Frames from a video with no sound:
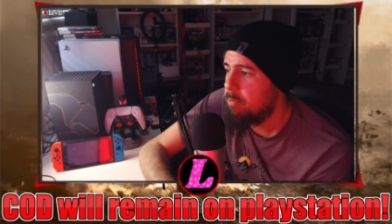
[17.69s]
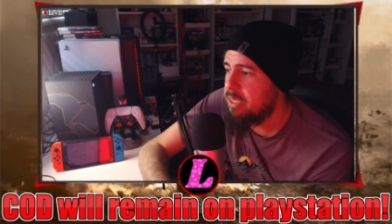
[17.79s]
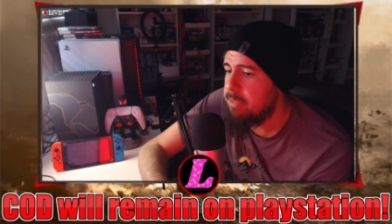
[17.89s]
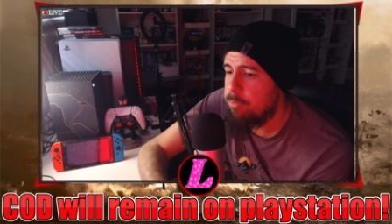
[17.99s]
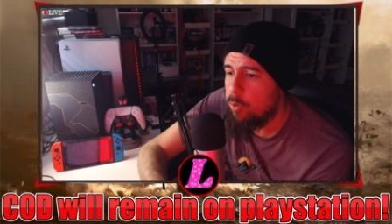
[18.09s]

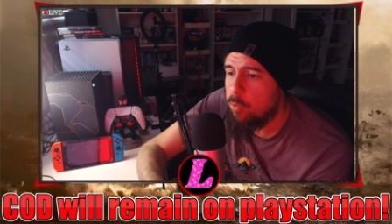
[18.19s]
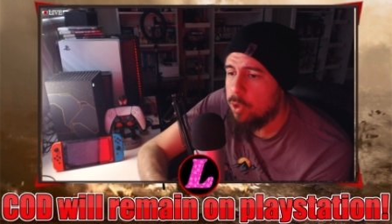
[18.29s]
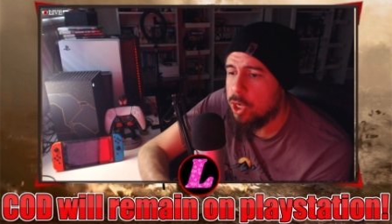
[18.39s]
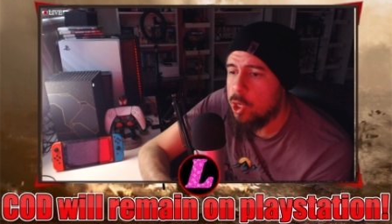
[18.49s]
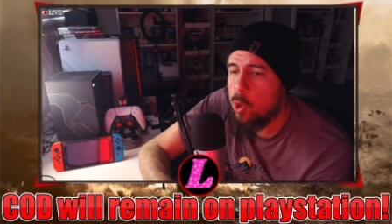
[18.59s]
People
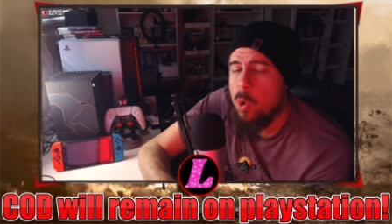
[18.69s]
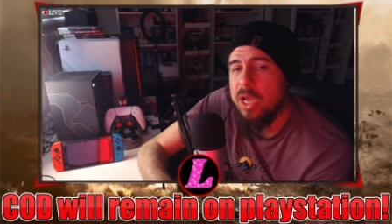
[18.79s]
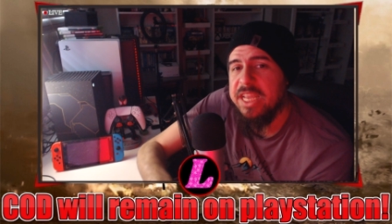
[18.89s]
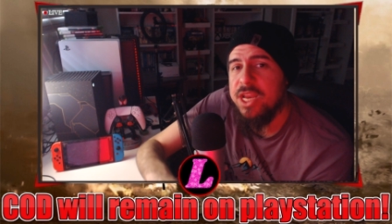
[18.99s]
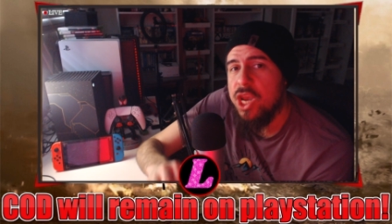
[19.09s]
were
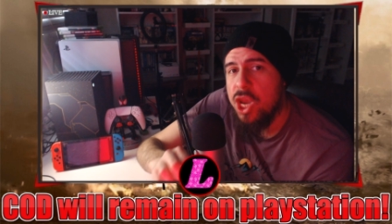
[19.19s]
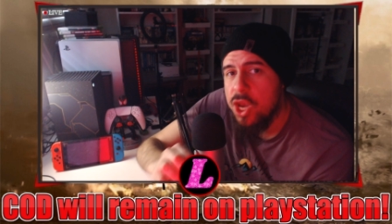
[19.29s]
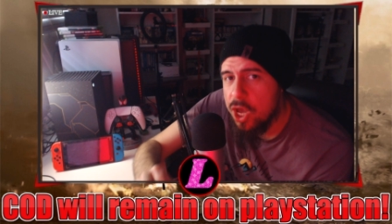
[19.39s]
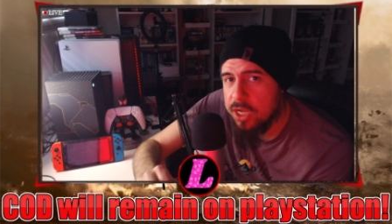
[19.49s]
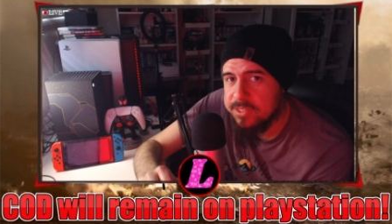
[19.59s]

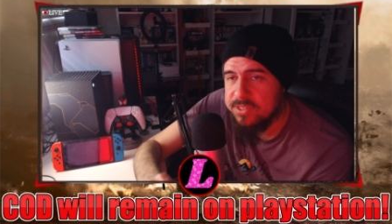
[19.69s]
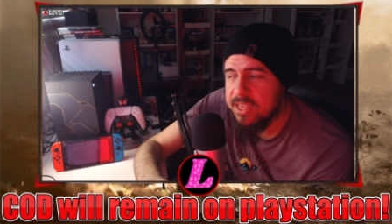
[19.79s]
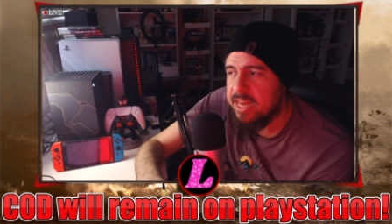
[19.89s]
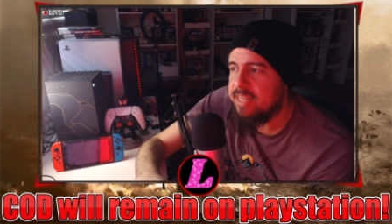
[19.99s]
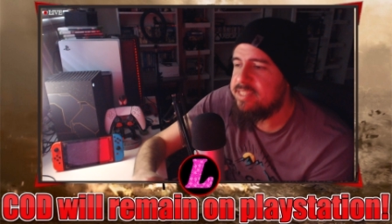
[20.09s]
going nuts
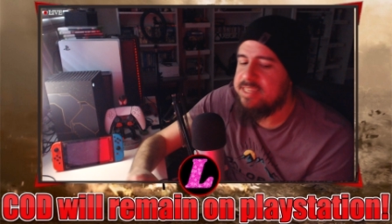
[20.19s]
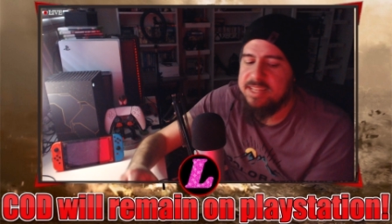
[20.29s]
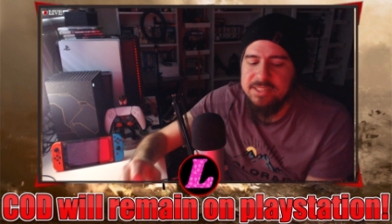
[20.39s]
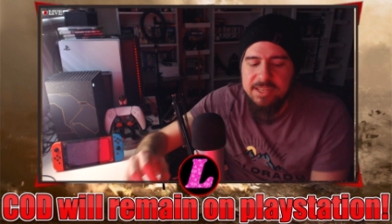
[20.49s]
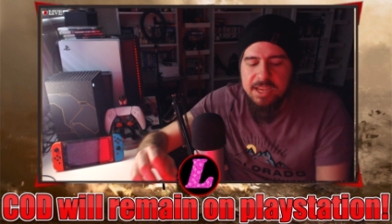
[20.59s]
and I
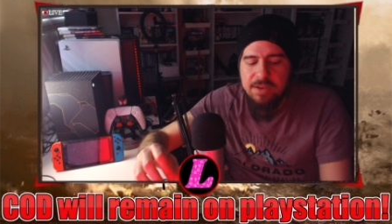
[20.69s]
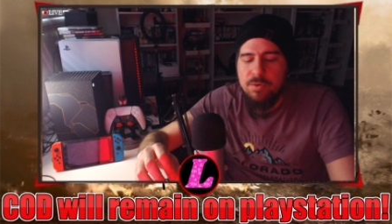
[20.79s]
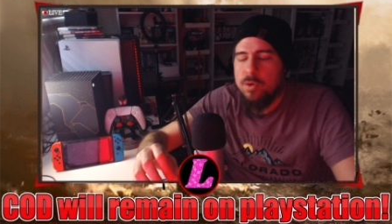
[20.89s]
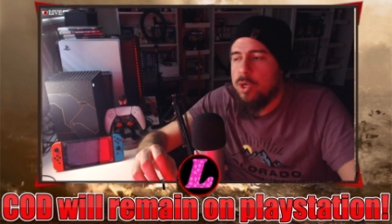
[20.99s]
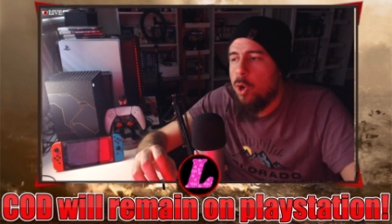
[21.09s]
said to
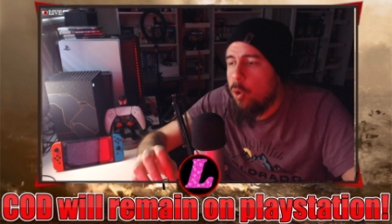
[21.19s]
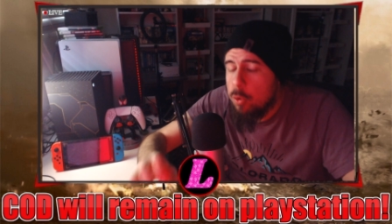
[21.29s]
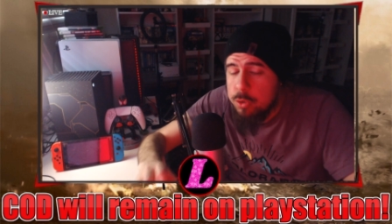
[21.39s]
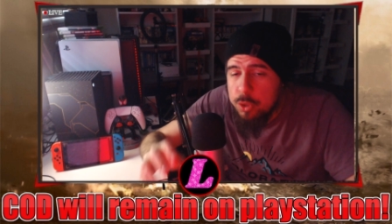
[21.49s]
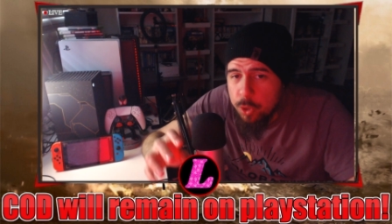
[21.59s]
everyone,
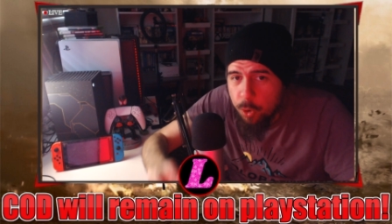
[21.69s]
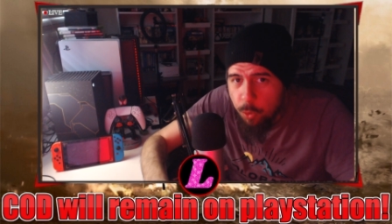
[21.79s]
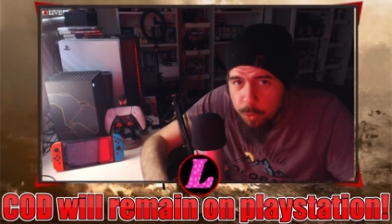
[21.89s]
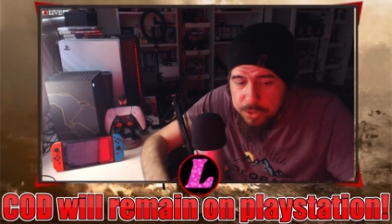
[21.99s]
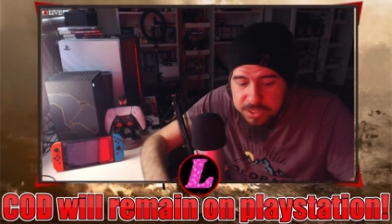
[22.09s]
hold your
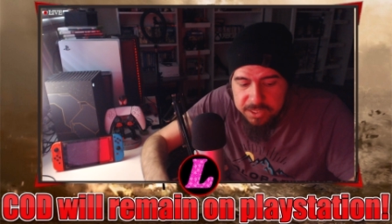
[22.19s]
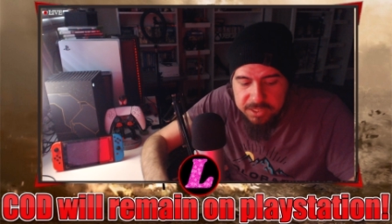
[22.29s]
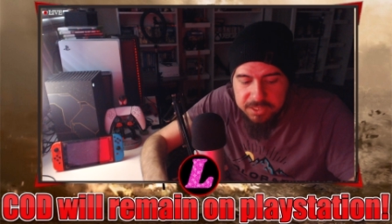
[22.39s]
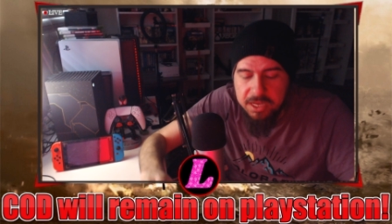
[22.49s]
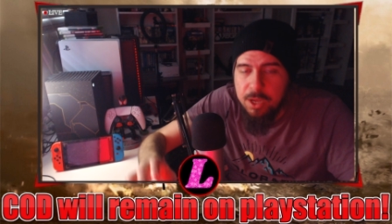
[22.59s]

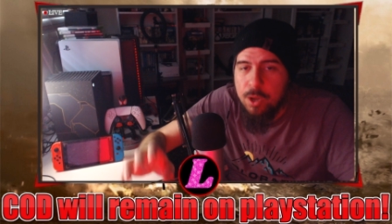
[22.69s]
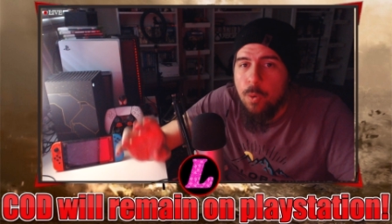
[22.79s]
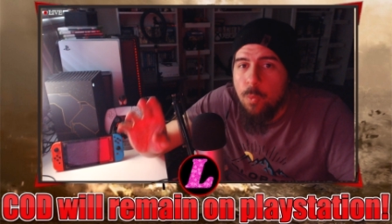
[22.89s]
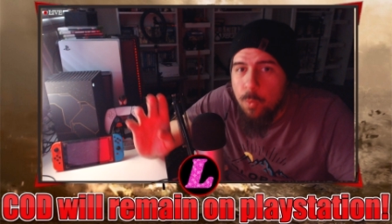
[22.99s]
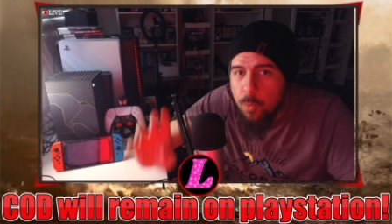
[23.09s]
horses.
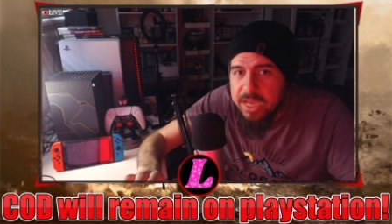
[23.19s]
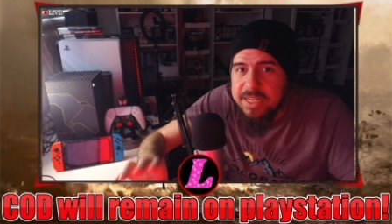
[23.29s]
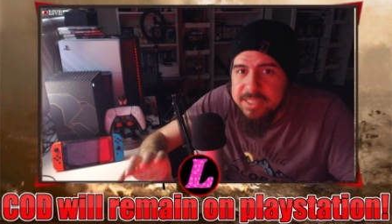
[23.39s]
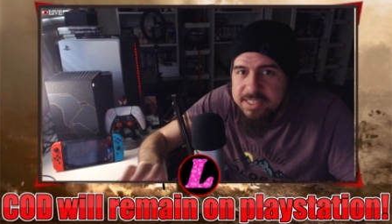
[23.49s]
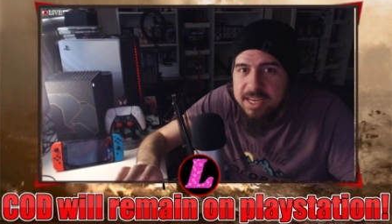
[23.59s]

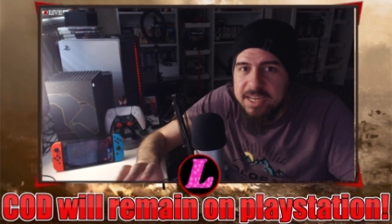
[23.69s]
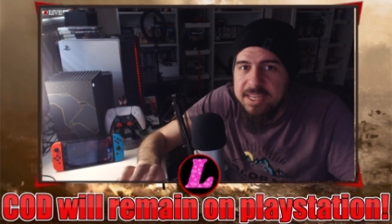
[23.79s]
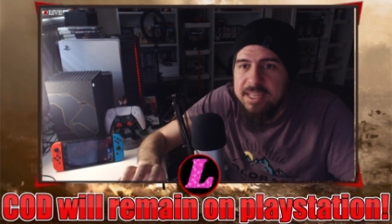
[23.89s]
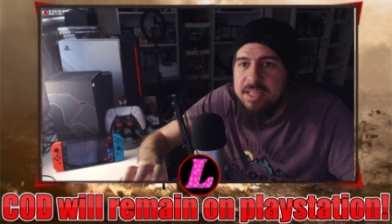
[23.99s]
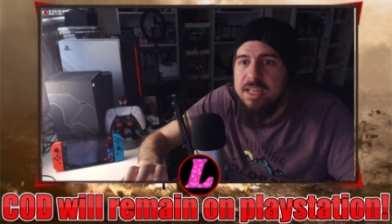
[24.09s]
Wait a
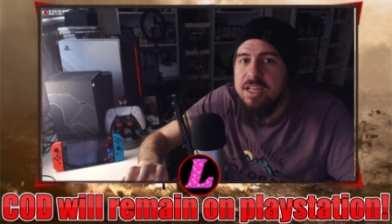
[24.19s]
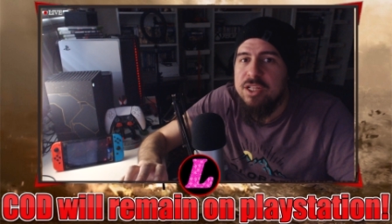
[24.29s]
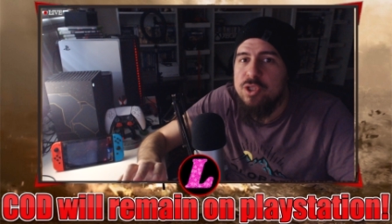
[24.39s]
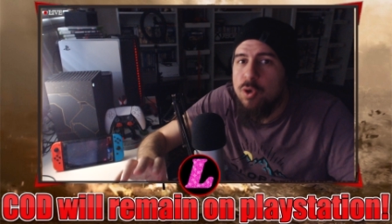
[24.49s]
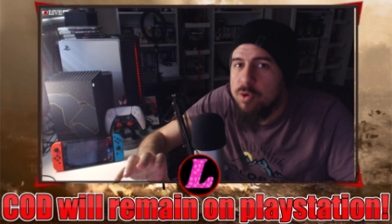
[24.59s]
second.
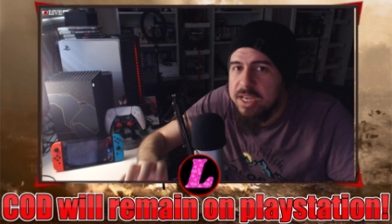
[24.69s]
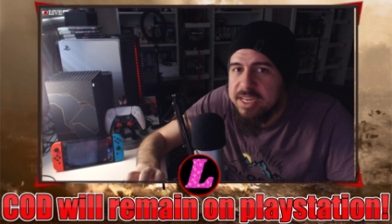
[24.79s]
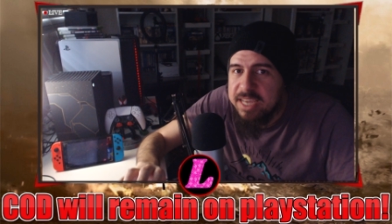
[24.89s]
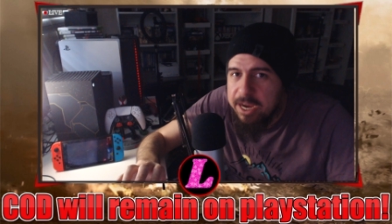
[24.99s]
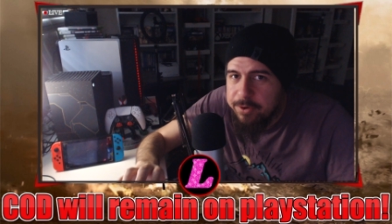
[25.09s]
Don't
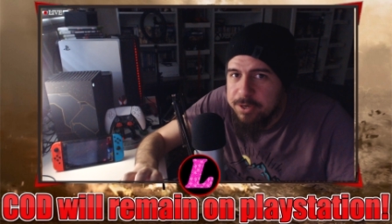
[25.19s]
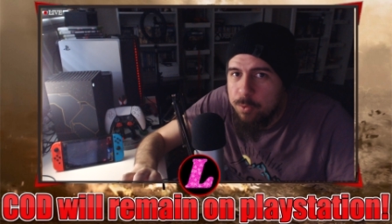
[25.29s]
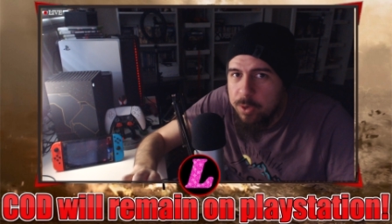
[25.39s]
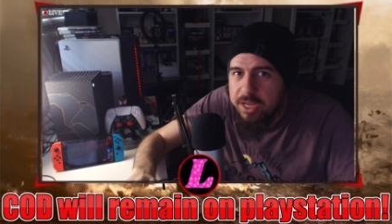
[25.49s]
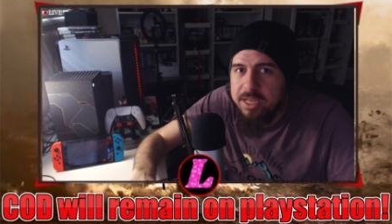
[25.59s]
get carried
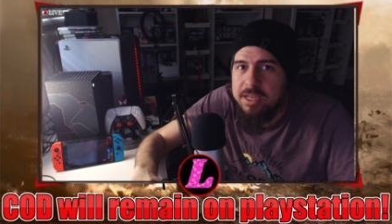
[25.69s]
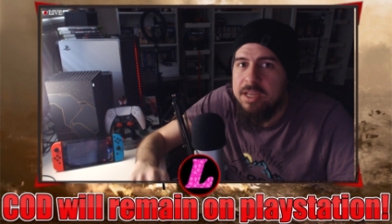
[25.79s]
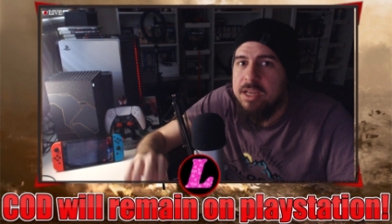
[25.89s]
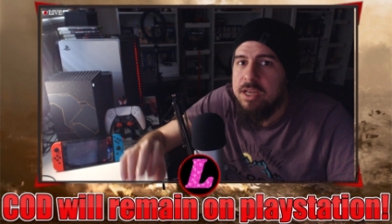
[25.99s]
away.